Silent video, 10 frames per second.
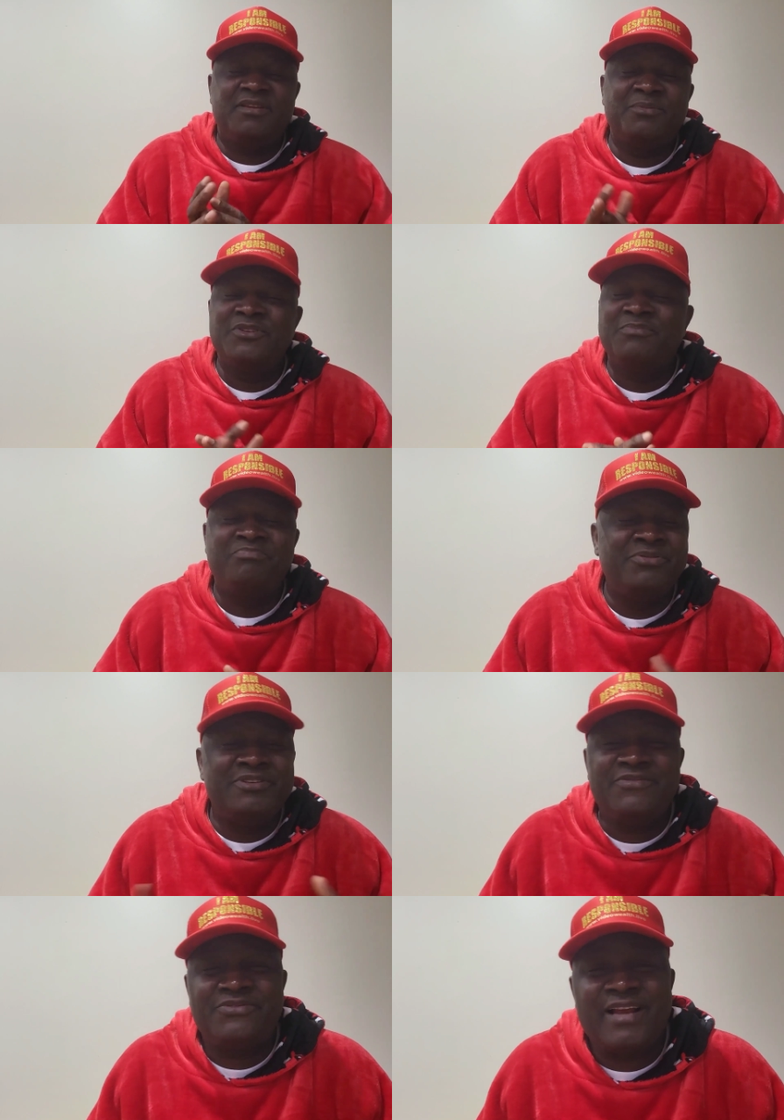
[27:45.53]
the most
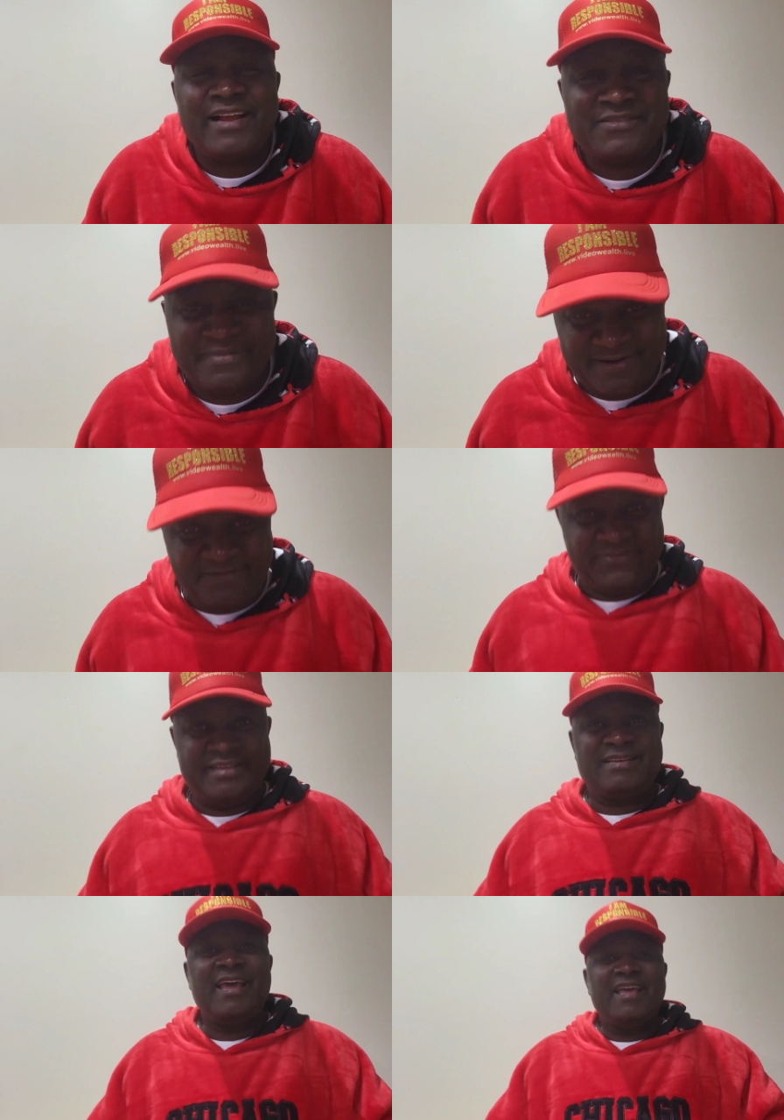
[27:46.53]
beautiful aspect of
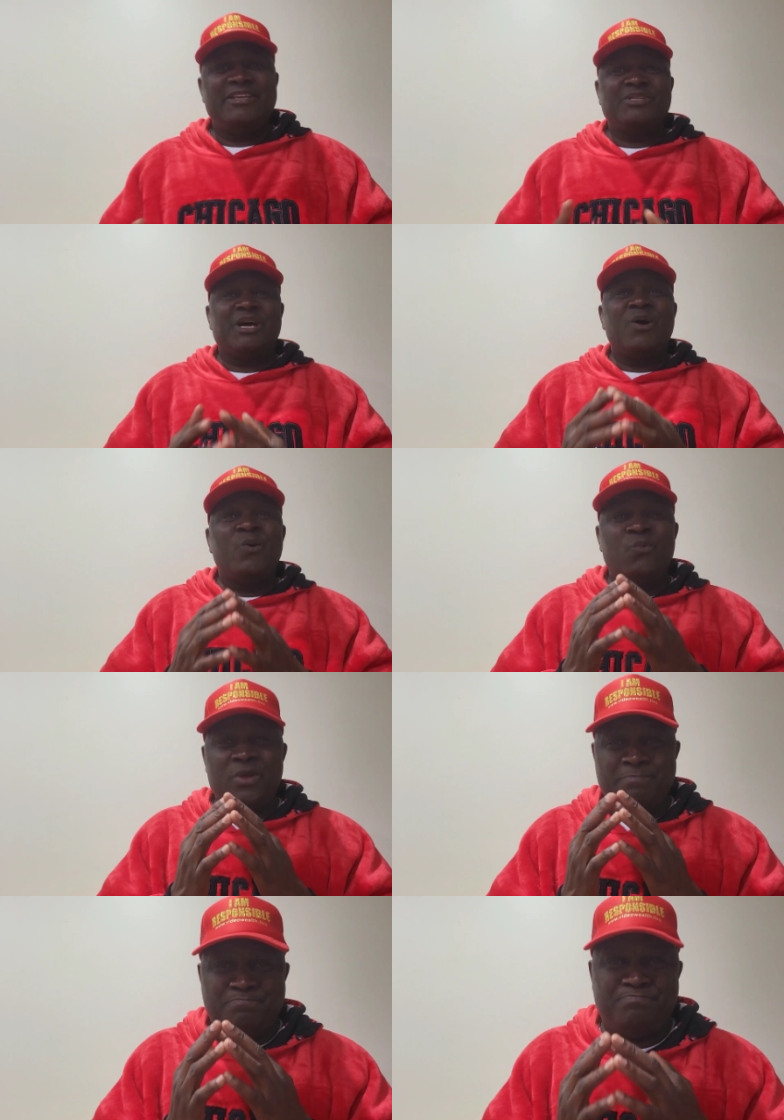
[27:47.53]
it is that
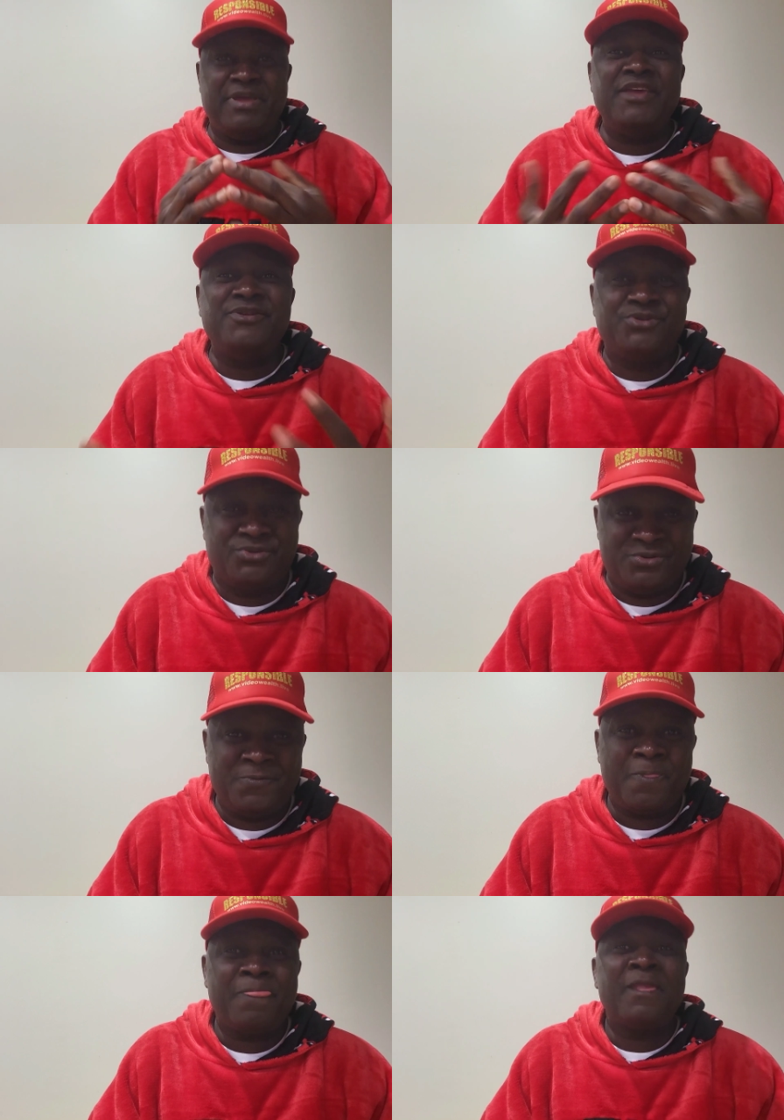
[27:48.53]
we pay
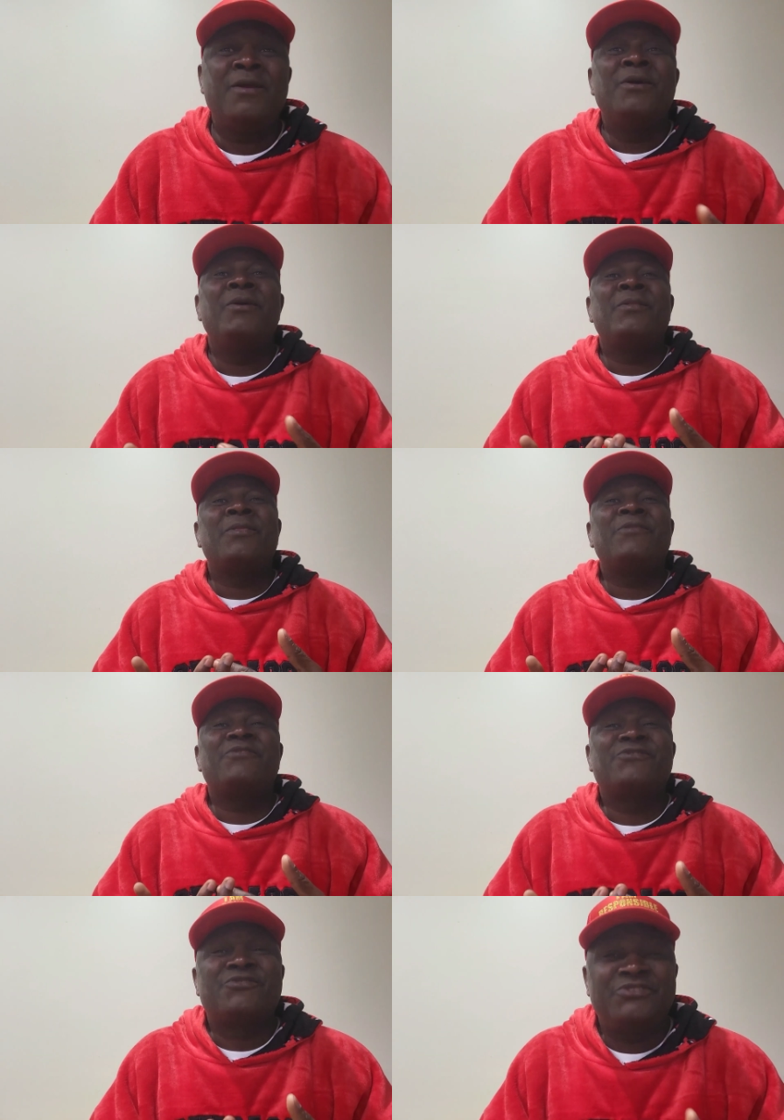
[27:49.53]
you
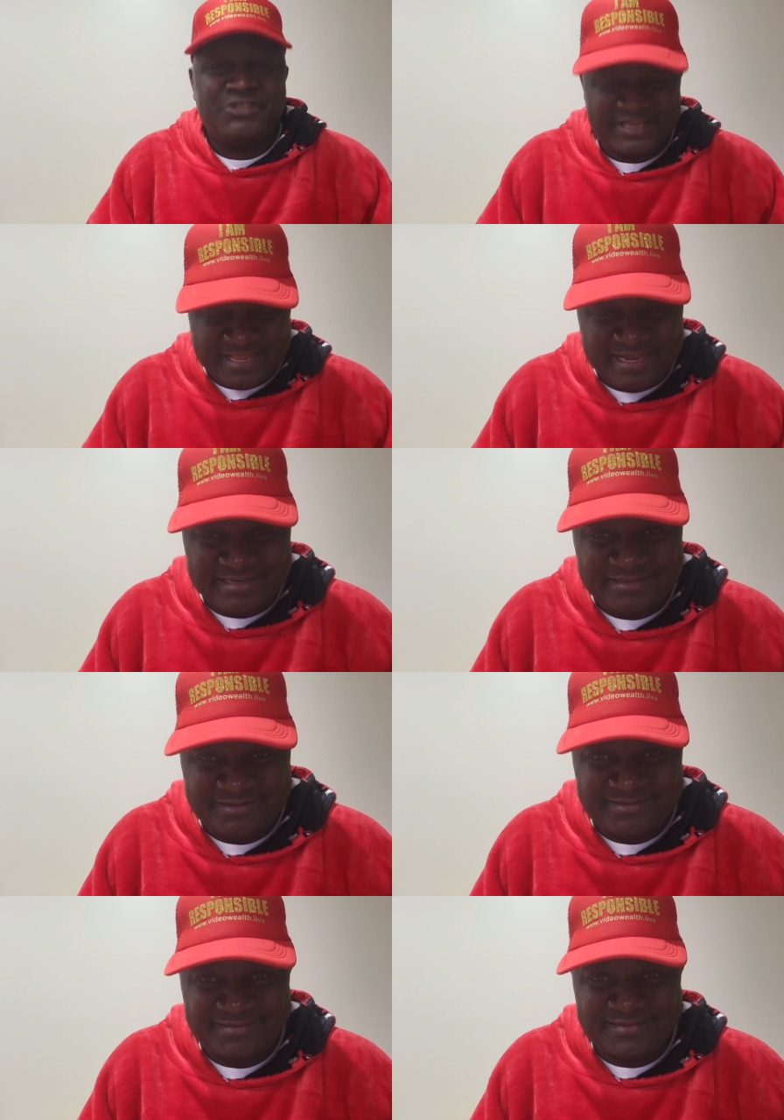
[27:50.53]
to join that
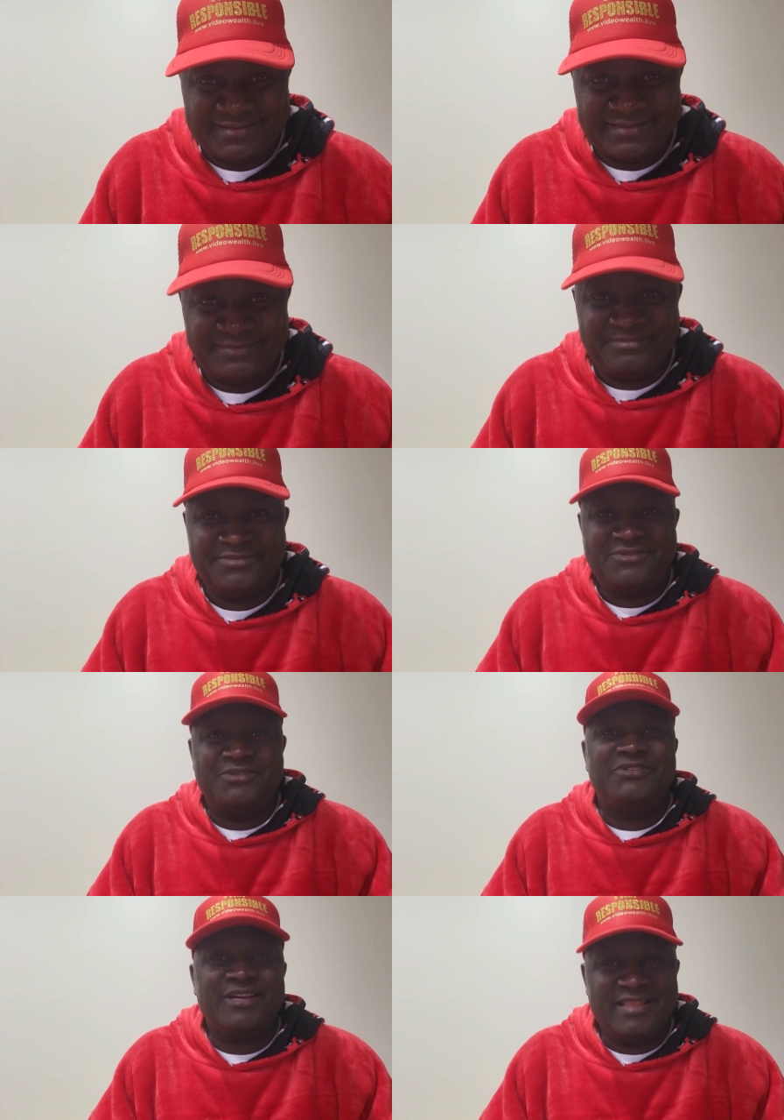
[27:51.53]
team to
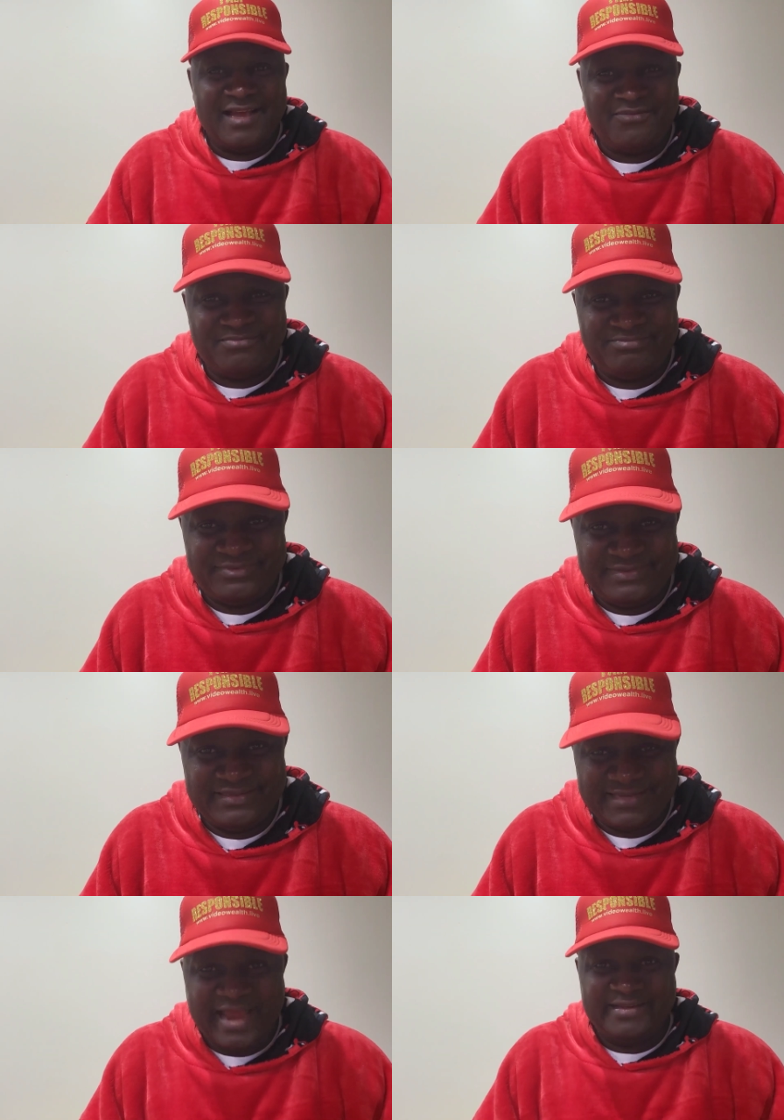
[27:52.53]
join that
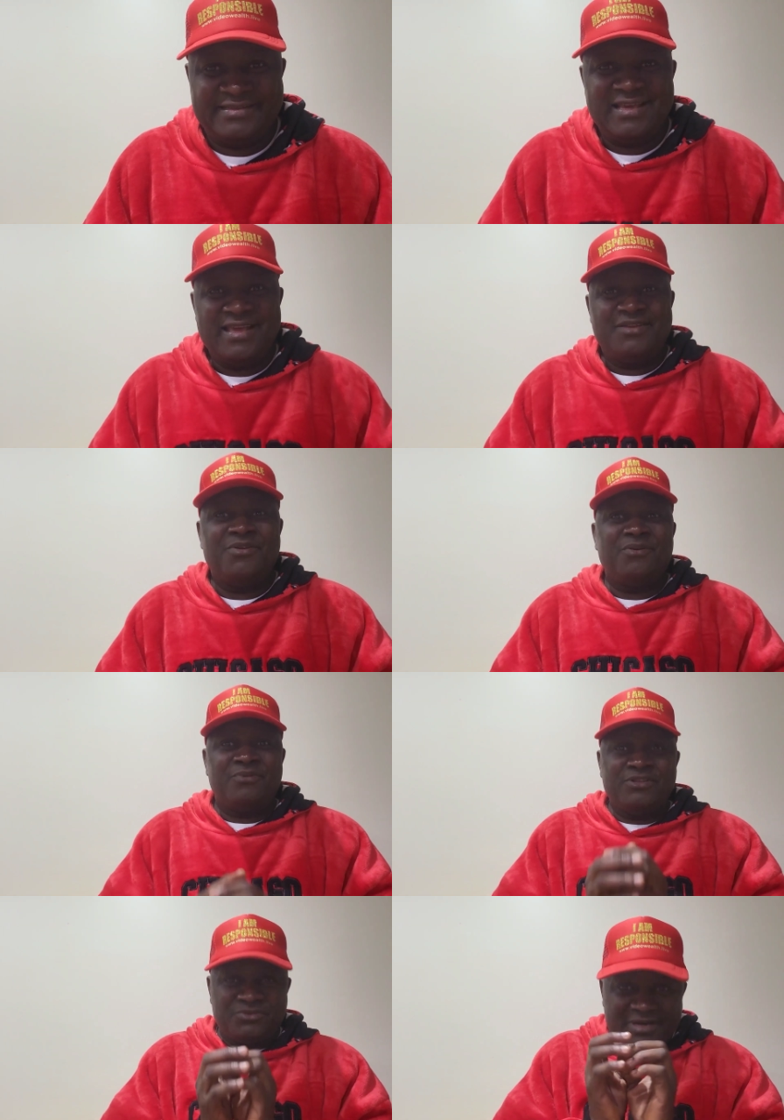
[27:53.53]
site you know
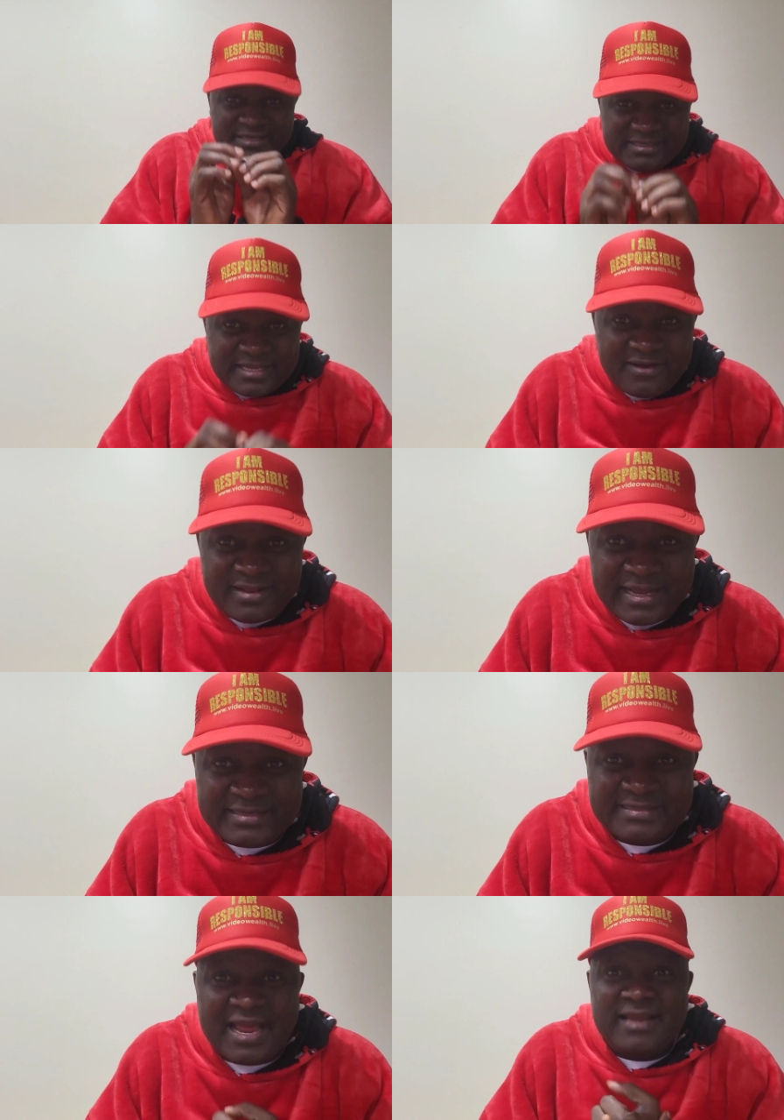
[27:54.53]
once you register on
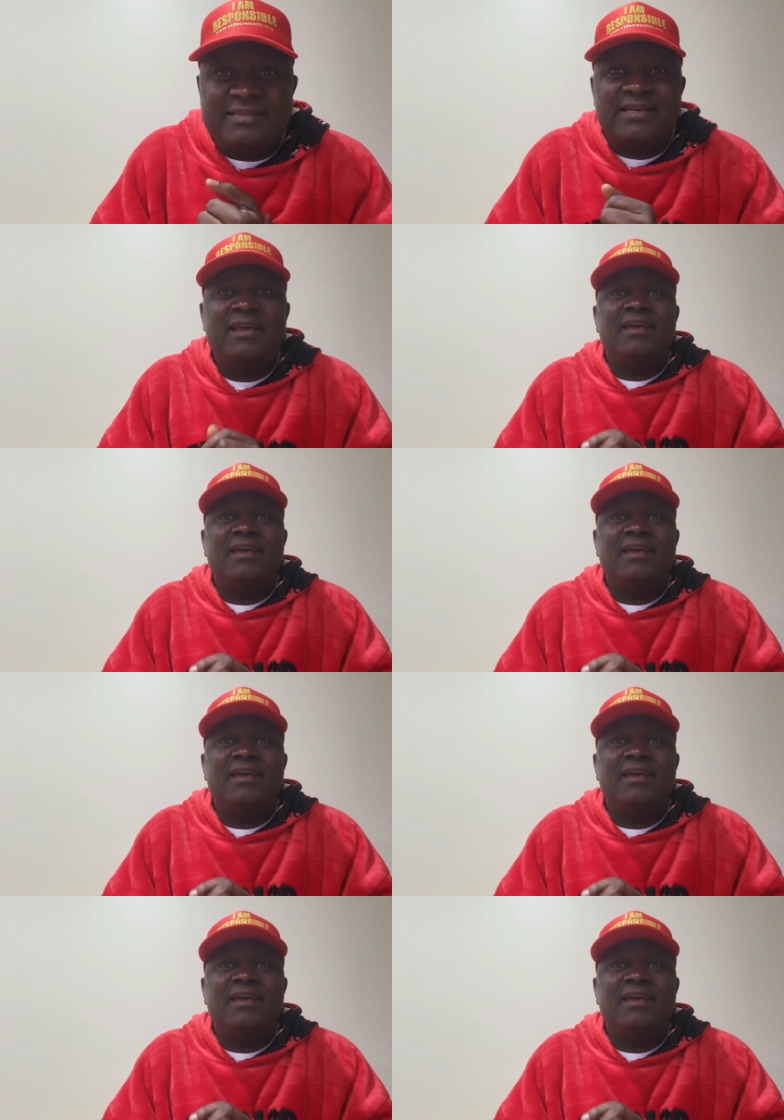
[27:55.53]
that site